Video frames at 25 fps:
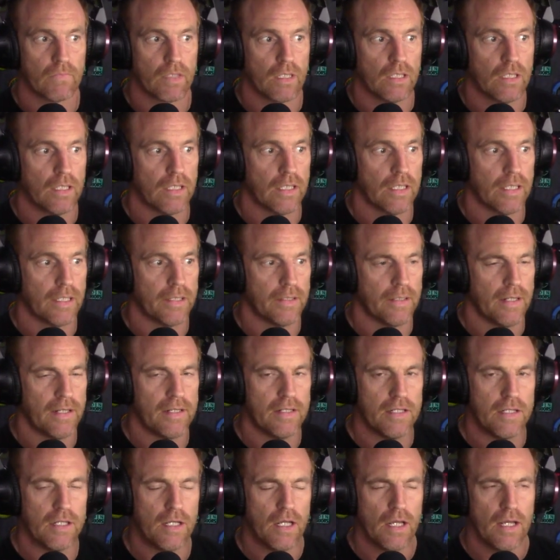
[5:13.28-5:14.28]
And
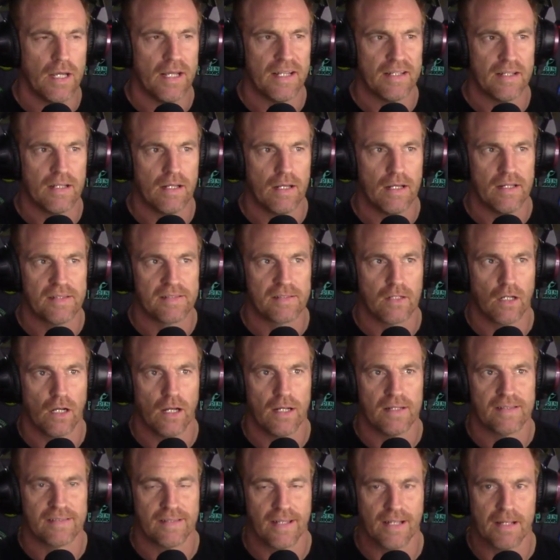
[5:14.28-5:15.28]

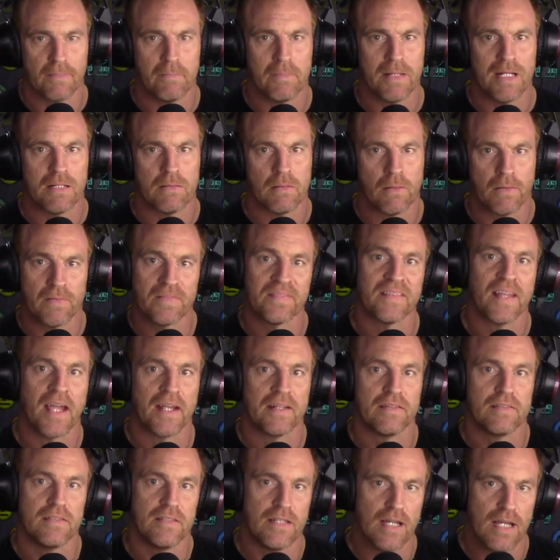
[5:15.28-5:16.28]
it's like a minimum of
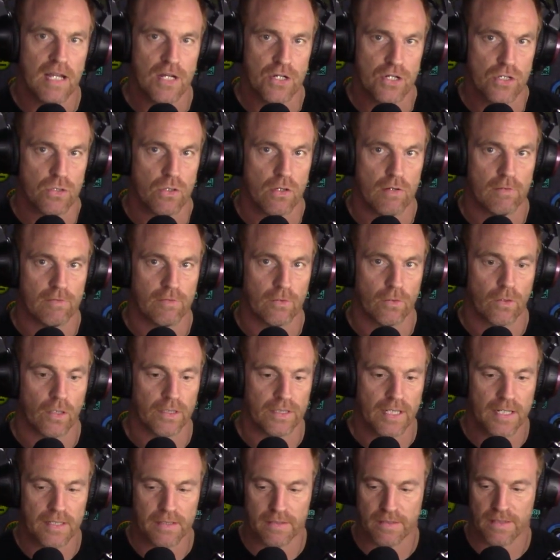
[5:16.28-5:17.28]
90 days you do it for, and
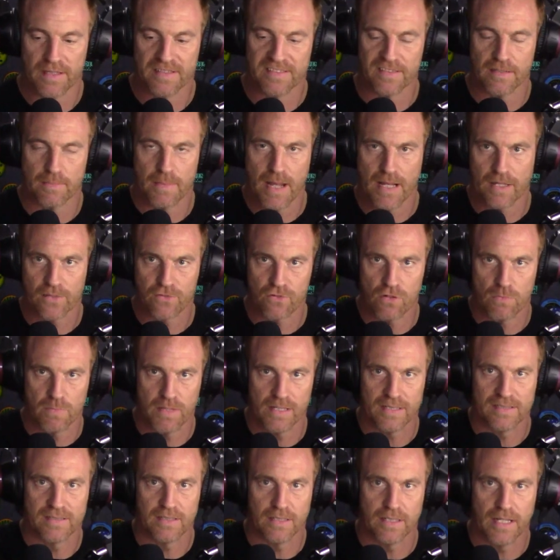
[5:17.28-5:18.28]
then there's some extra
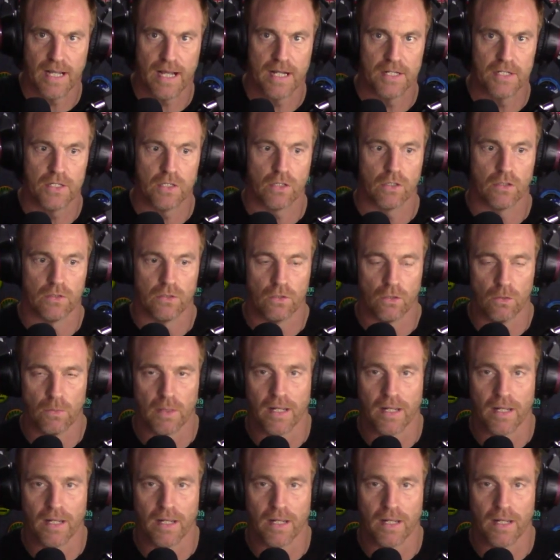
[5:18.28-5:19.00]
bits at the end you can do.